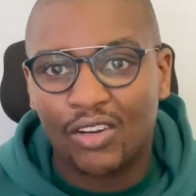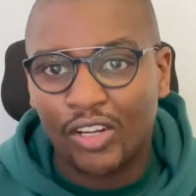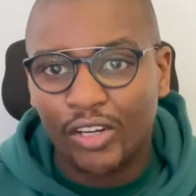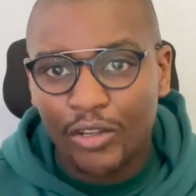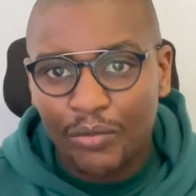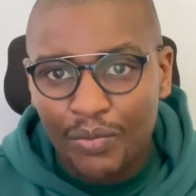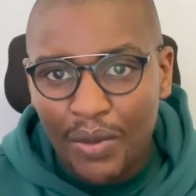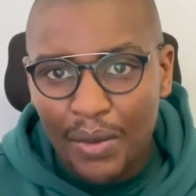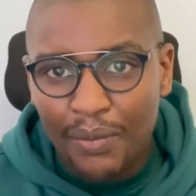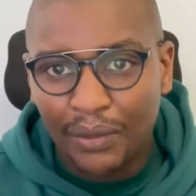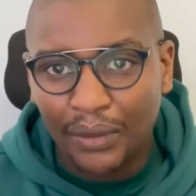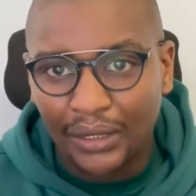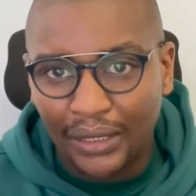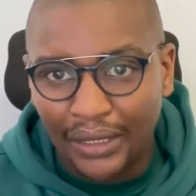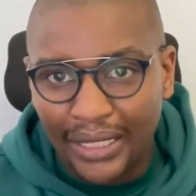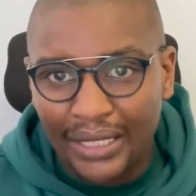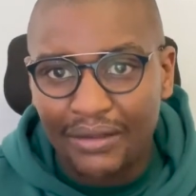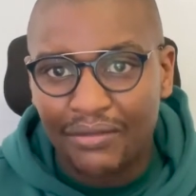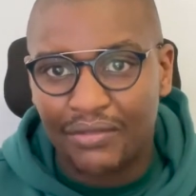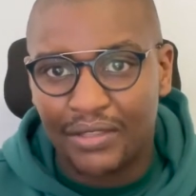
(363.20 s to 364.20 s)
of people
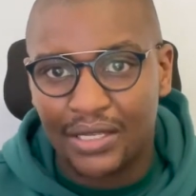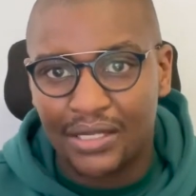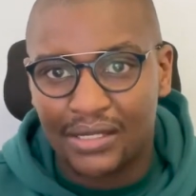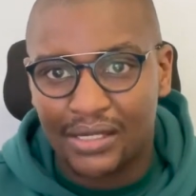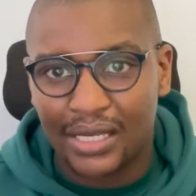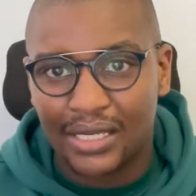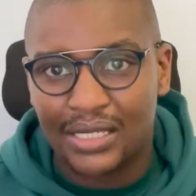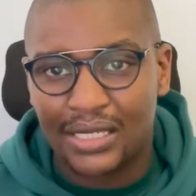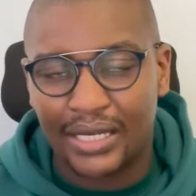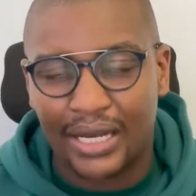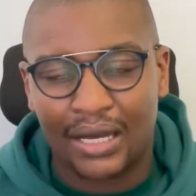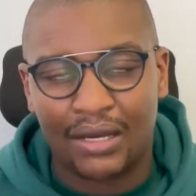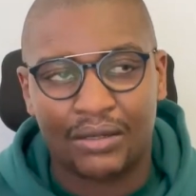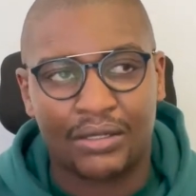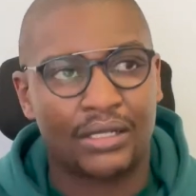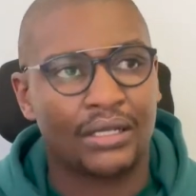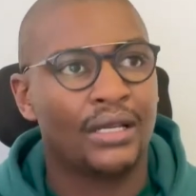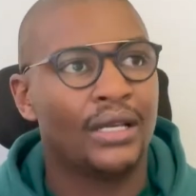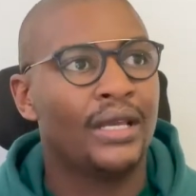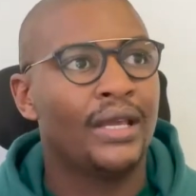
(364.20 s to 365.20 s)
leave this section out.
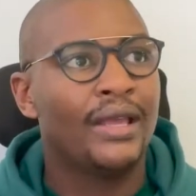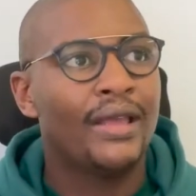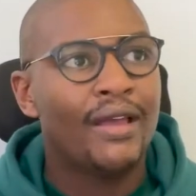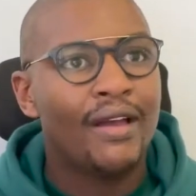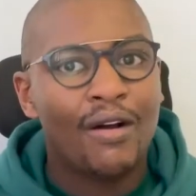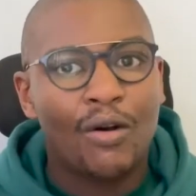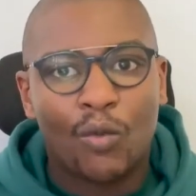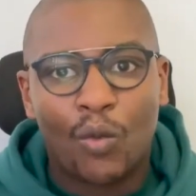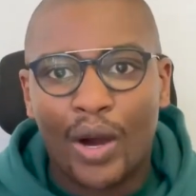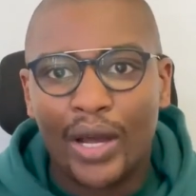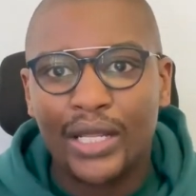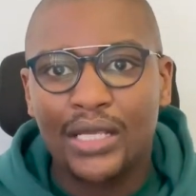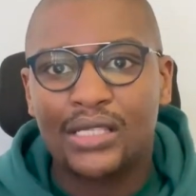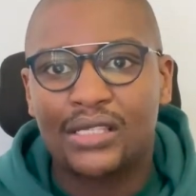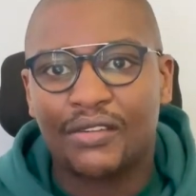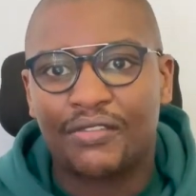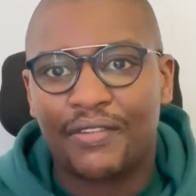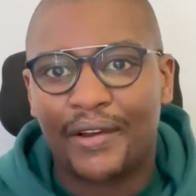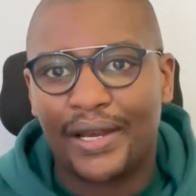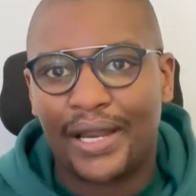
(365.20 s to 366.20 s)
What is the
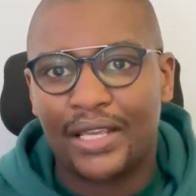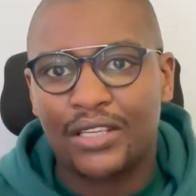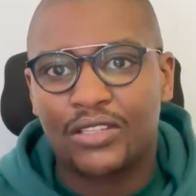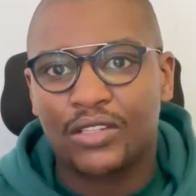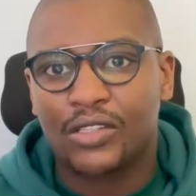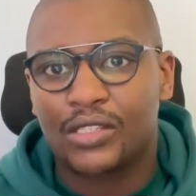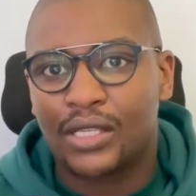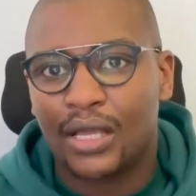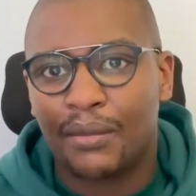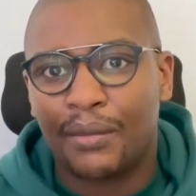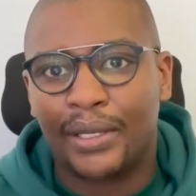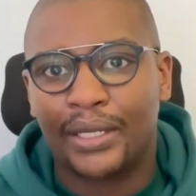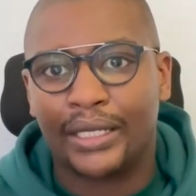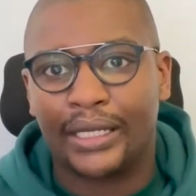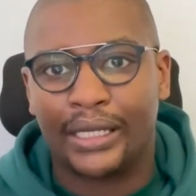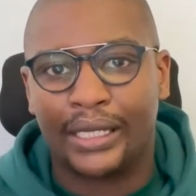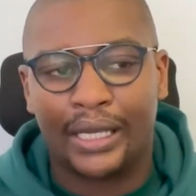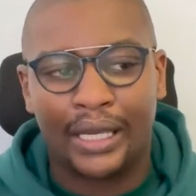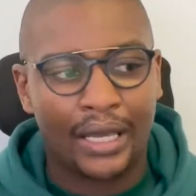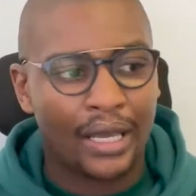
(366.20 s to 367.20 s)
financial
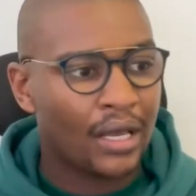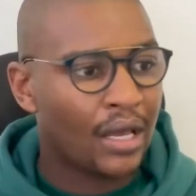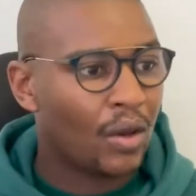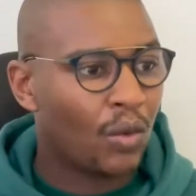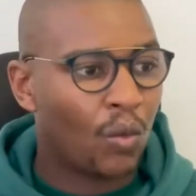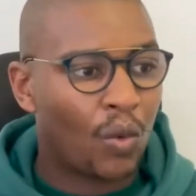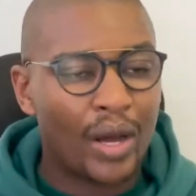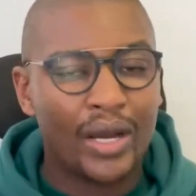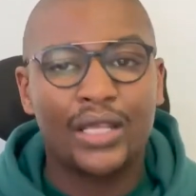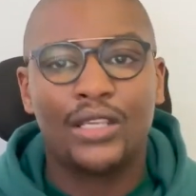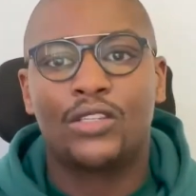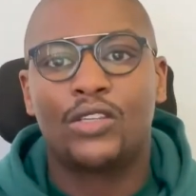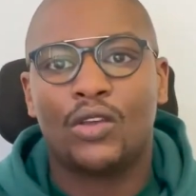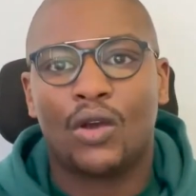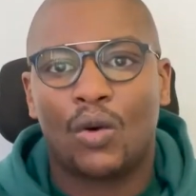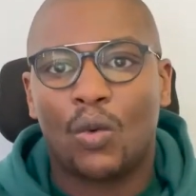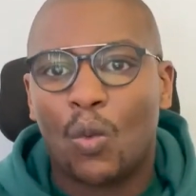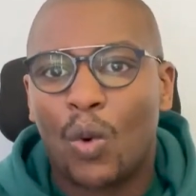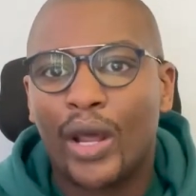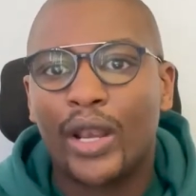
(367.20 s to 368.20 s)
summary? What
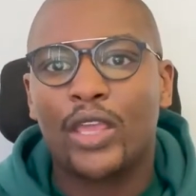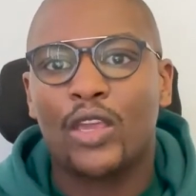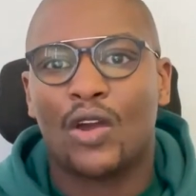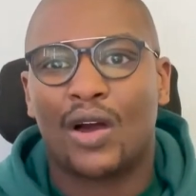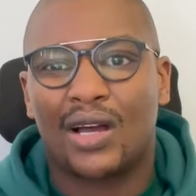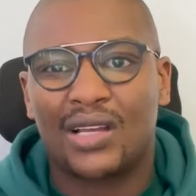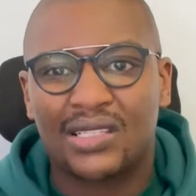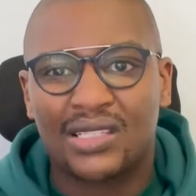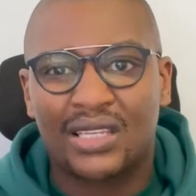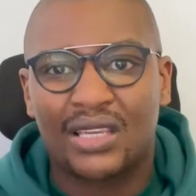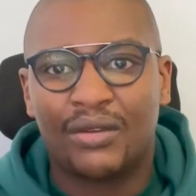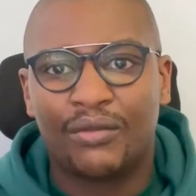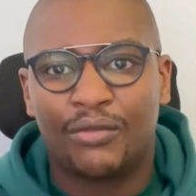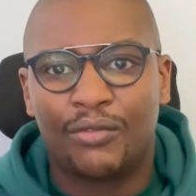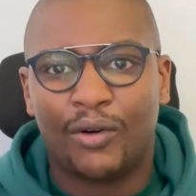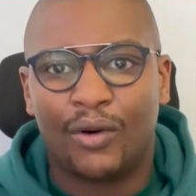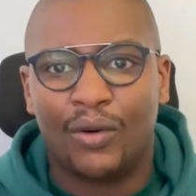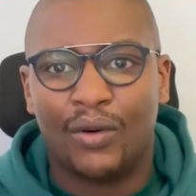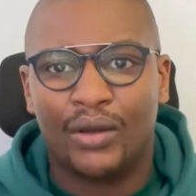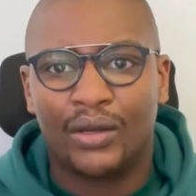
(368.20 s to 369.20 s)
are you asking
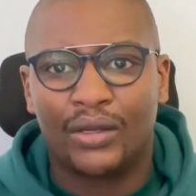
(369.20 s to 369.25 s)
for?